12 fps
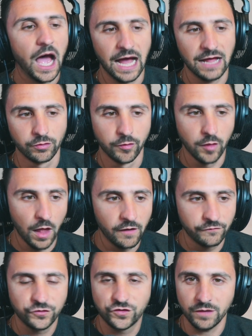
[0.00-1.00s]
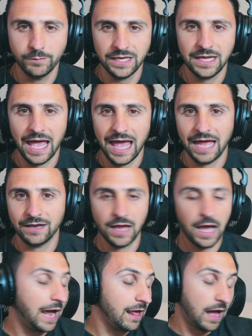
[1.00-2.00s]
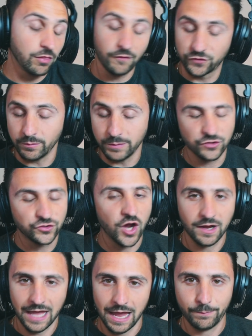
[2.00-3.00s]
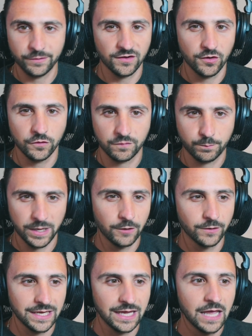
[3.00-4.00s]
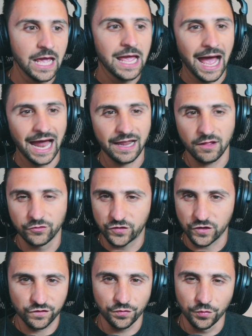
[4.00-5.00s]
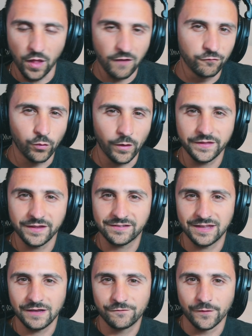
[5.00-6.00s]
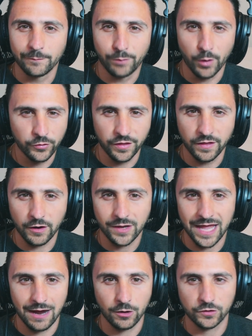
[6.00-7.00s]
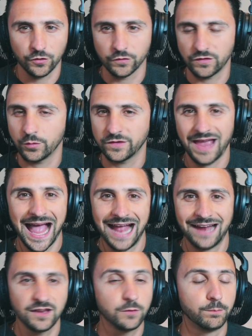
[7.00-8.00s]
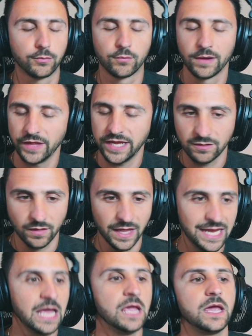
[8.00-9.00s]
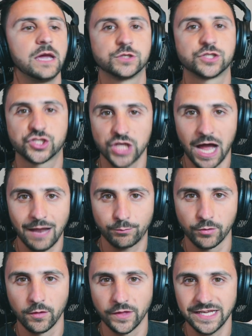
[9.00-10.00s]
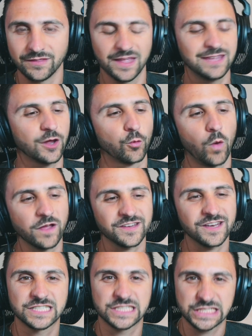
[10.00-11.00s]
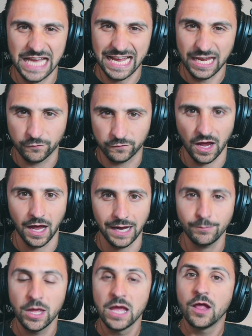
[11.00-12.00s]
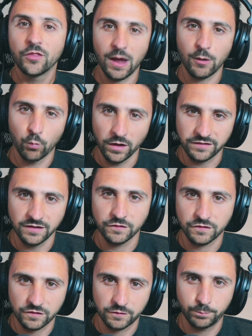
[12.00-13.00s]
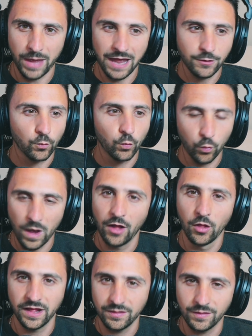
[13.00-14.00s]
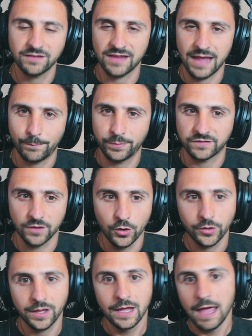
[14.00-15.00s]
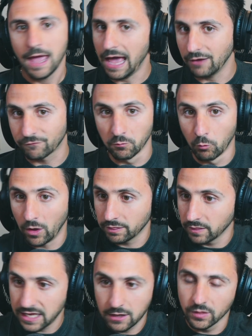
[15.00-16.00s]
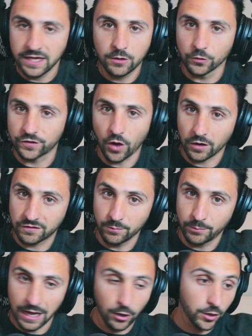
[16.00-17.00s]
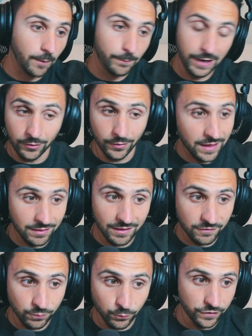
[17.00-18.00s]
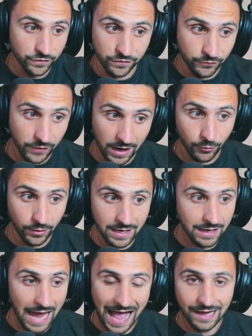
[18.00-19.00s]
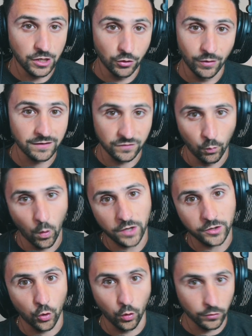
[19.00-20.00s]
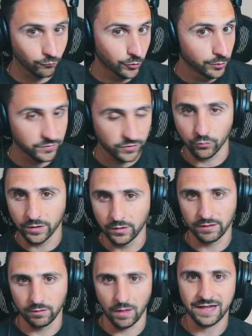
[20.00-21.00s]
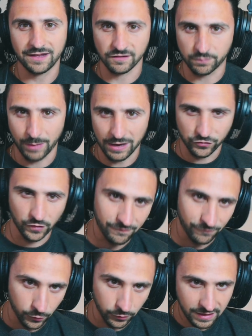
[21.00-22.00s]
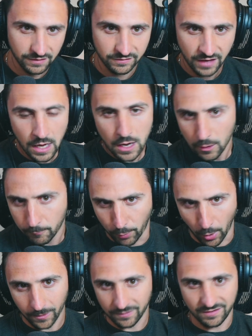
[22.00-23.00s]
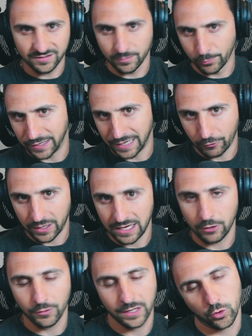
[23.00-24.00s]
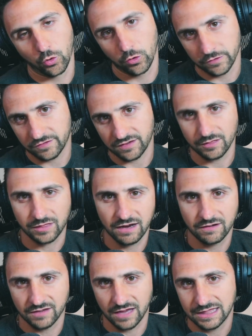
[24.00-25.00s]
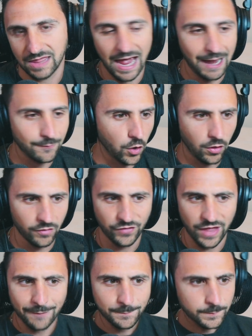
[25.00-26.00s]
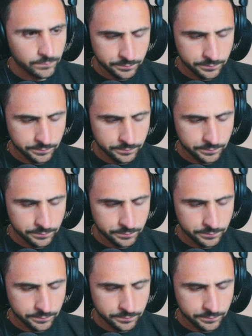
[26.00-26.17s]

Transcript: I love Jimmy, and I love Jimmy and Chuck episodes, period, and I just loved what this did for both of their characters. It was acted brilliantly. It was shot brilliantly. There wasn't a second of time that wasn't spent well in this episode, and from what Legal Eagle talks about, apparently this was very accurate to what courtrooms are really like, especially for these bar disciplinary hearing courts and things like that and all of that.